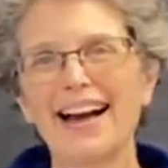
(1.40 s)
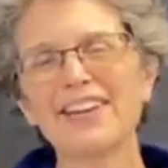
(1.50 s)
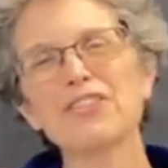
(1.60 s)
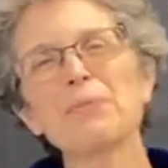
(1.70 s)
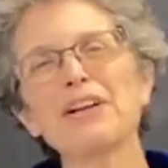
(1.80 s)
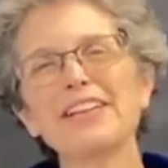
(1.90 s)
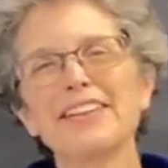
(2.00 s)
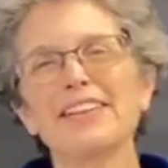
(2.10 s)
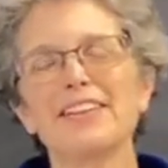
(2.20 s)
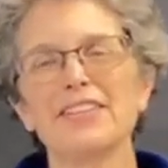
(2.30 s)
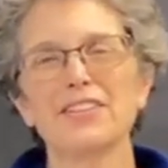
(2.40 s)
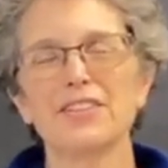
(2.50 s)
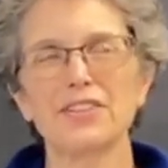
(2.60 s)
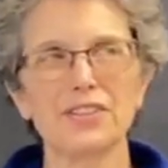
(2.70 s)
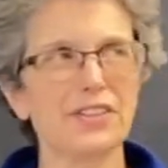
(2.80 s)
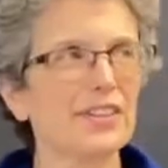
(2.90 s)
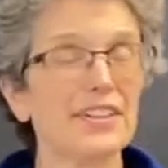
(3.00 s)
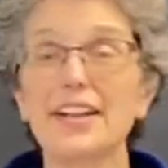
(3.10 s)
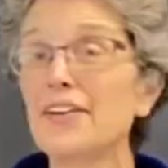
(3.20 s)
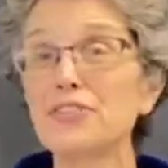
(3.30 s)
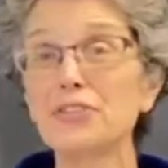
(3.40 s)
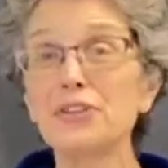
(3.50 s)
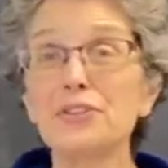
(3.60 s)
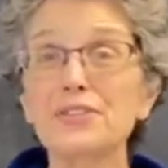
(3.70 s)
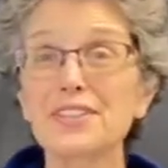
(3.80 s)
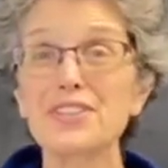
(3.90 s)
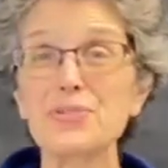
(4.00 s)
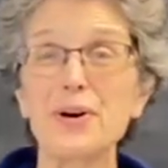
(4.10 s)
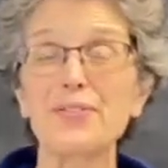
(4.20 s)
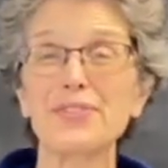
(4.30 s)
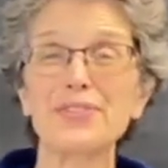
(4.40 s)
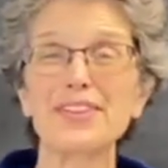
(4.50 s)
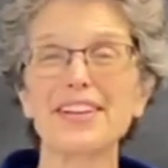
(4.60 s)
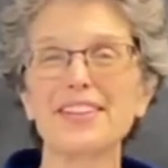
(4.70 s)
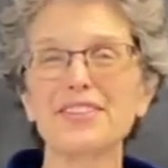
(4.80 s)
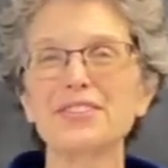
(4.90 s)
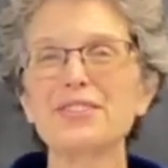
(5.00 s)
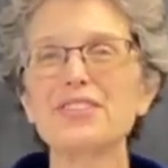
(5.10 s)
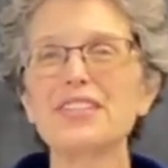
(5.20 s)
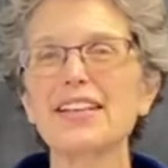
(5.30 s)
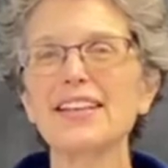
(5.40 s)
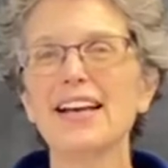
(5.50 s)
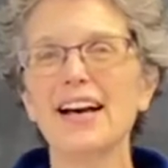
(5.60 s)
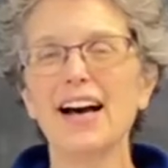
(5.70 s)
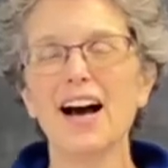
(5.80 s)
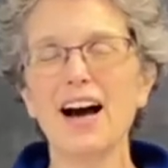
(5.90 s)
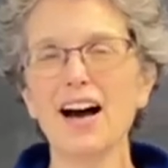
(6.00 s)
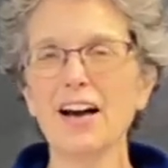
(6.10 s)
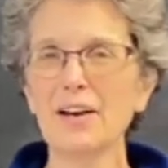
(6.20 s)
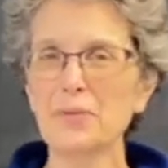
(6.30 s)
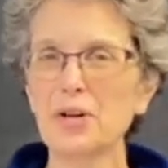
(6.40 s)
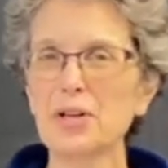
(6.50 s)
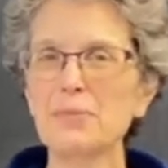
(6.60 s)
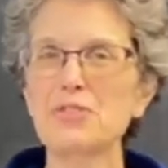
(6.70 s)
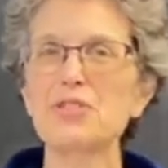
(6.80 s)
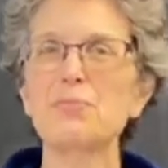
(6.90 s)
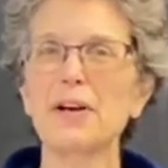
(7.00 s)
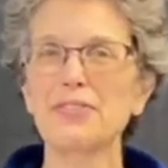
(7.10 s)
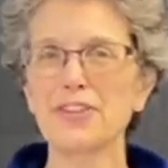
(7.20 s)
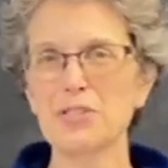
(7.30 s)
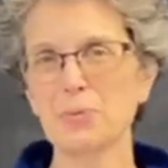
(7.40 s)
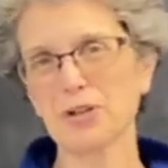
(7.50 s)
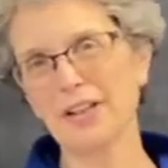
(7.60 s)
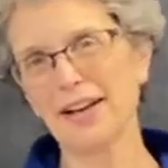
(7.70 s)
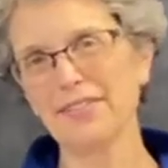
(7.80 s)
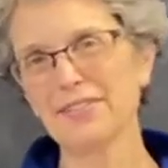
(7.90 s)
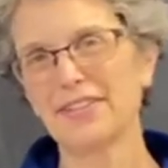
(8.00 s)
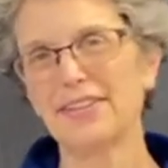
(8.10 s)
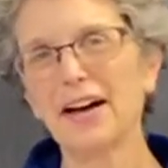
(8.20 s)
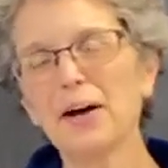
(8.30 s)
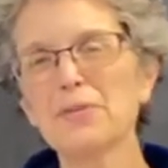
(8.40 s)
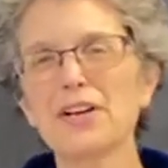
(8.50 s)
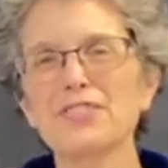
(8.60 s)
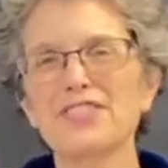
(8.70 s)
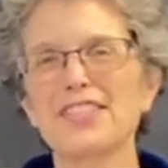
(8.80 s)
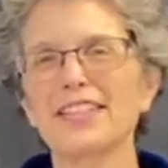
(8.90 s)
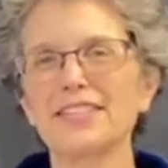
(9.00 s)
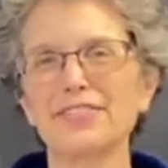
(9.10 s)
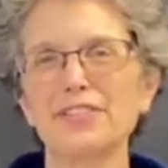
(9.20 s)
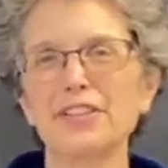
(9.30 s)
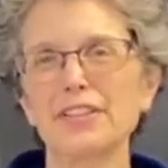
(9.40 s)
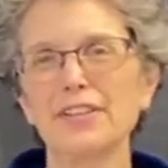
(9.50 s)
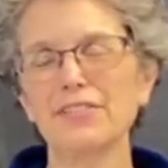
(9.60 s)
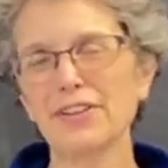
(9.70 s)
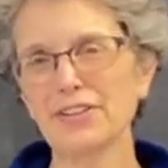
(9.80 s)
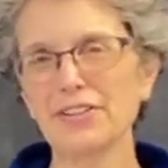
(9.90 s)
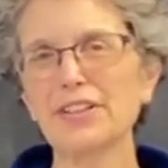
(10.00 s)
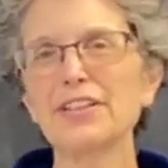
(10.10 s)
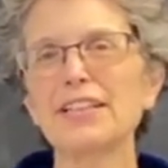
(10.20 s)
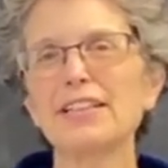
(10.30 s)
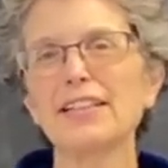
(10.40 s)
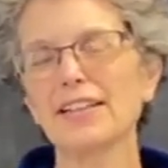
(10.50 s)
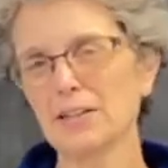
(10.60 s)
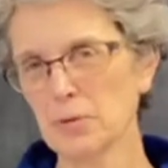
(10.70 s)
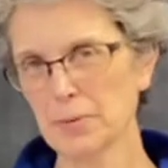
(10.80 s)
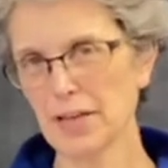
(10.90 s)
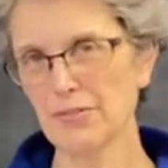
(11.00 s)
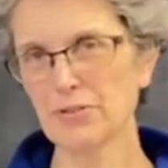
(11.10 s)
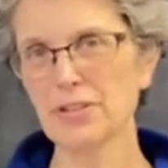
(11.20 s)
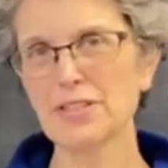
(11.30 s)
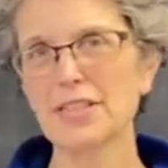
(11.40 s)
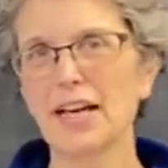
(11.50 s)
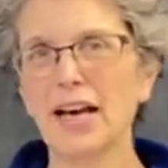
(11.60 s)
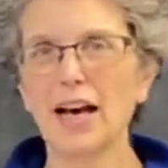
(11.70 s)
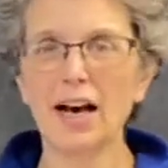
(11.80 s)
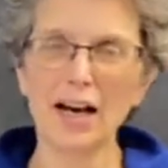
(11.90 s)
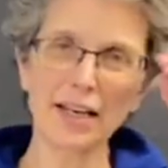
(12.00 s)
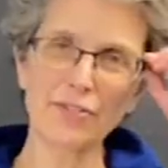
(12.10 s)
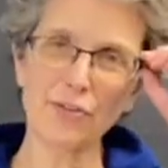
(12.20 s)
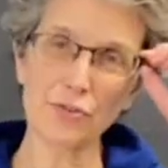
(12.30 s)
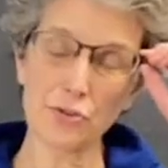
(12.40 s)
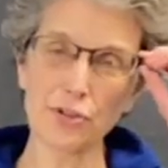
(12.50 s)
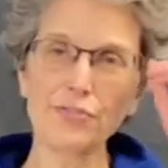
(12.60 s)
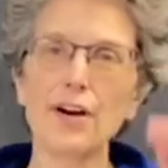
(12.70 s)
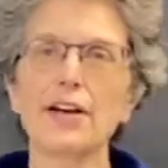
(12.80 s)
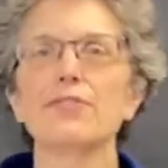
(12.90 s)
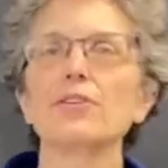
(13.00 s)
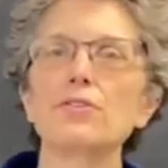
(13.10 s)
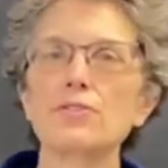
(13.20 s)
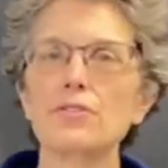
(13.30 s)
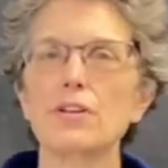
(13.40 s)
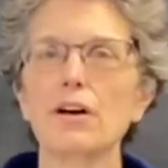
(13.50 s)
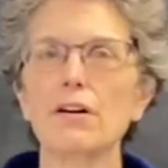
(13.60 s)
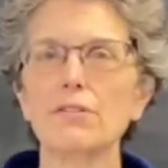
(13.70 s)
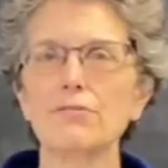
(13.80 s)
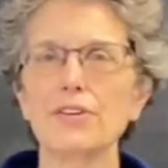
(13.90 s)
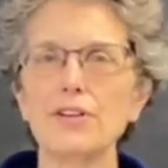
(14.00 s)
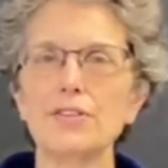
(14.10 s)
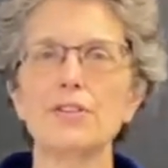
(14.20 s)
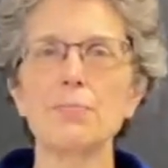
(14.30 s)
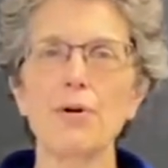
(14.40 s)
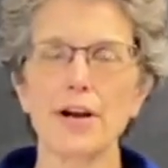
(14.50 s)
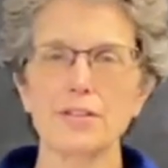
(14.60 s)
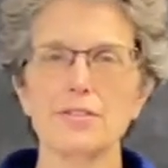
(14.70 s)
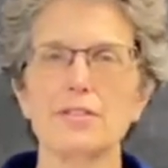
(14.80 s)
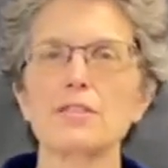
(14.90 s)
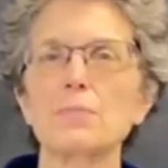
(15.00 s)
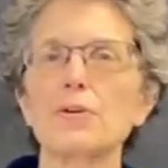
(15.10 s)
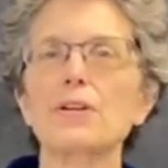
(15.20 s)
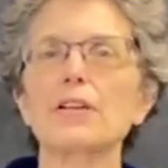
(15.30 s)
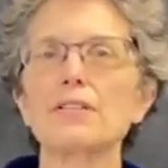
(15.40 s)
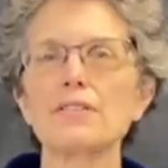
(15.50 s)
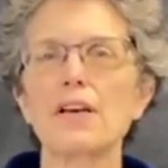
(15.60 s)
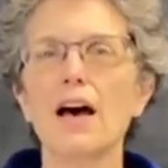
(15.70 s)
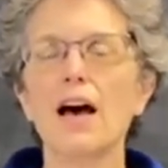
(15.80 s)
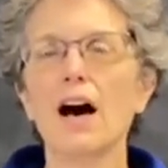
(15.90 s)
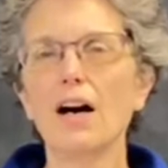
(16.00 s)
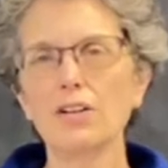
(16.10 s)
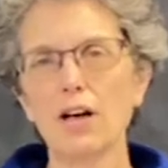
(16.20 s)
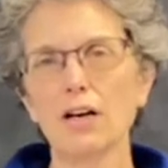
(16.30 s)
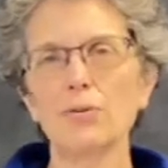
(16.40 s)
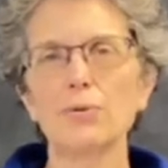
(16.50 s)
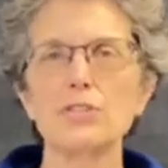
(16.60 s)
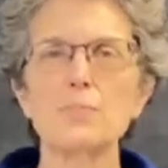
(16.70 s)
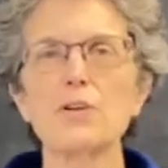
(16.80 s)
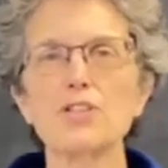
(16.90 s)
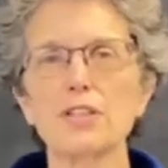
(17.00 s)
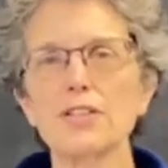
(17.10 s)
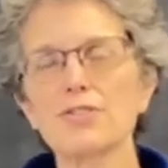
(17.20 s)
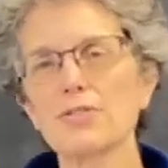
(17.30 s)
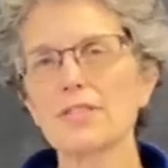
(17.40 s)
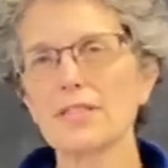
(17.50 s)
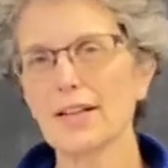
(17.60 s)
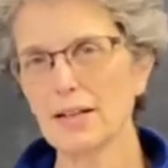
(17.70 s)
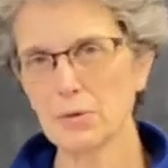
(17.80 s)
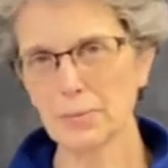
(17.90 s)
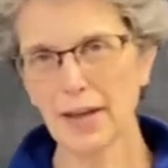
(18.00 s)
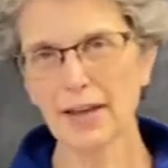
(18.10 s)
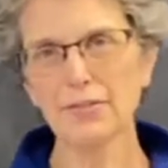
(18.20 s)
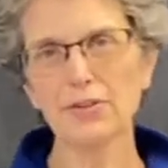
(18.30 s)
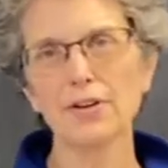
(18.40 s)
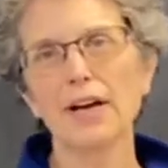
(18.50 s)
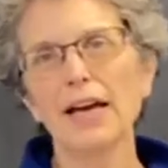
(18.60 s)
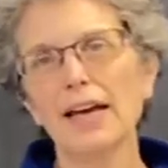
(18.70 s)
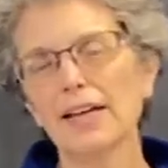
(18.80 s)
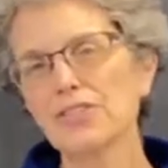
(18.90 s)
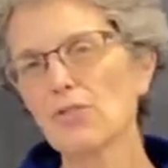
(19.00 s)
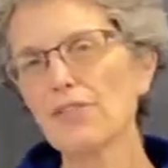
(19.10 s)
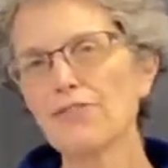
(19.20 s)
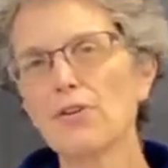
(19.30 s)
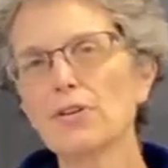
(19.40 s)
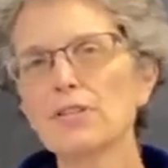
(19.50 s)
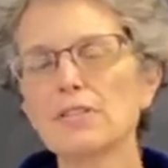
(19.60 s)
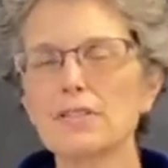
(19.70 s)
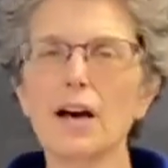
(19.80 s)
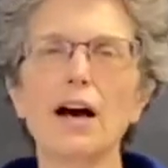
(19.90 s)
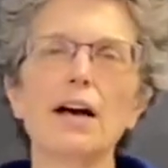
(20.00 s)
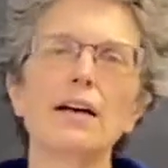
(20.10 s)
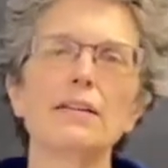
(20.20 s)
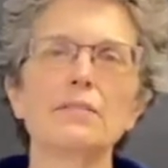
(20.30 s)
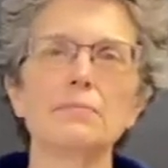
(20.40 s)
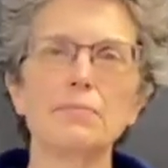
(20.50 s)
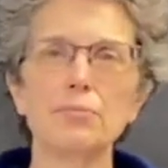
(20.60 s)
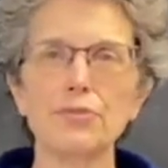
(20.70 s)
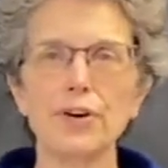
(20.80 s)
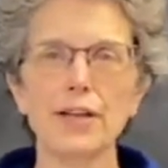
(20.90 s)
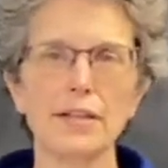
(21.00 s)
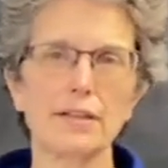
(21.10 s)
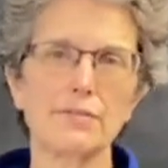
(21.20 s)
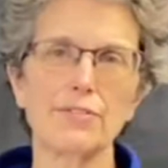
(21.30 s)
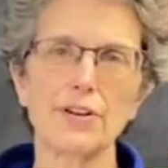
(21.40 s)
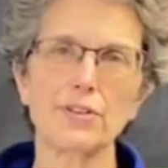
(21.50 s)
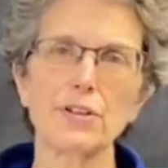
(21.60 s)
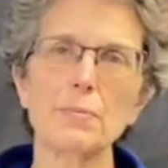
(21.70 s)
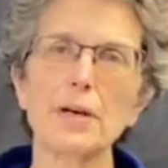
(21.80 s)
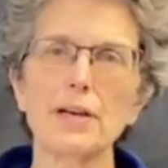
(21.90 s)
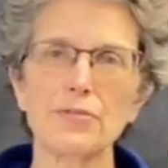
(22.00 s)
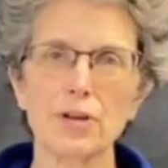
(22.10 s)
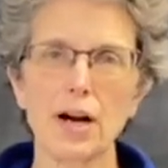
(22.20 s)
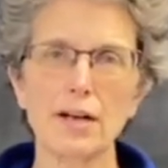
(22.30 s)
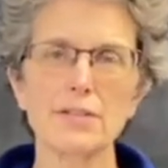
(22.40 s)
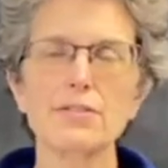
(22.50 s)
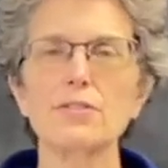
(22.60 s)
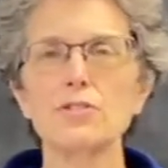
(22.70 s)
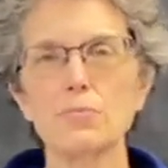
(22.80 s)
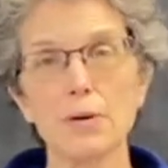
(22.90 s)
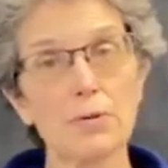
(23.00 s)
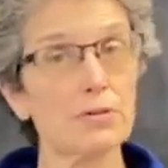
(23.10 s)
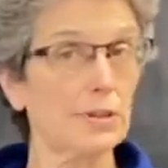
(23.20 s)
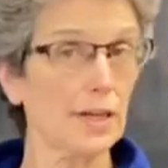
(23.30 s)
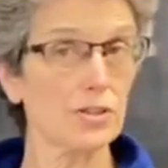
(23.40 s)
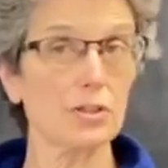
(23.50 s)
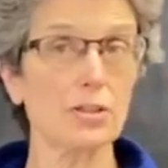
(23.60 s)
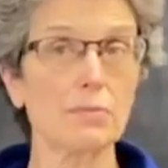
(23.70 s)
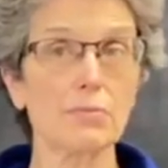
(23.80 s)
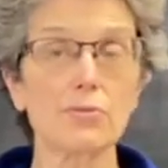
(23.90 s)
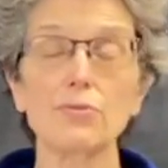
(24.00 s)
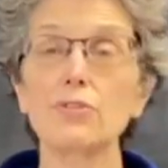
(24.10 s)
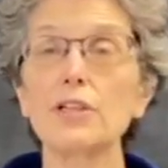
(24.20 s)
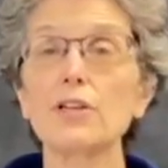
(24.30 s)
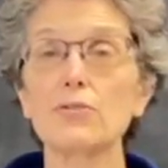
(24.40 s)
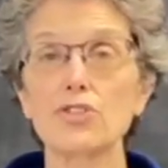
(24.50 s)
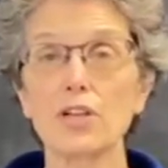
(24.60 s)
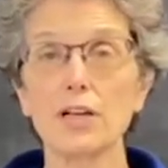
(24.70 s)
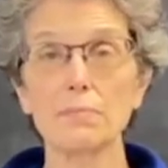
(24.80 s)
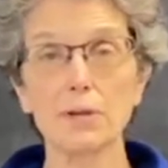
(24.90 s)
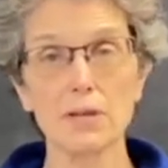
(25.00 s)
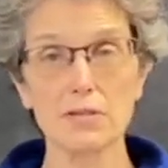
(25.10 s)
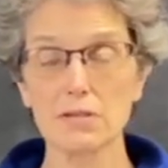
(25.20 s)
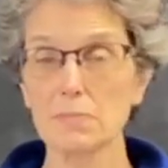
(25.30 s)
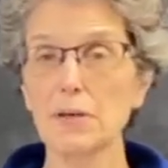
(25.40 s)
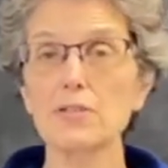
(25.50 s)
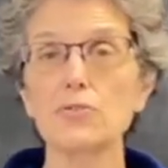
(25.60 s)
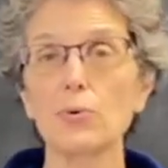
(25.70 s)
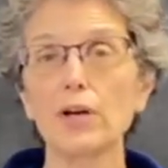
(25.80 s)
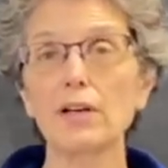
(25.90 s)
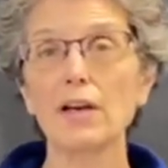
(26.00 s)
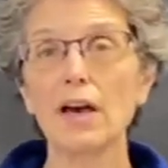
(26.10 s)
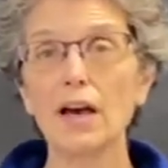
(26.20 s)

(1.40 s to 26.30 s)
everybody. Good afternoon. It's 12:30 on Thursday, and welcome to my Facebook Live. I'm Dr. Sally Foote, a veterinarian and animal behaviorist. I have over 35 years of veterinary practice experience, along with a special interest in animal behavior. And so I focus on providing veterinary behavior consults, primarily actually through video chat, because it's the best way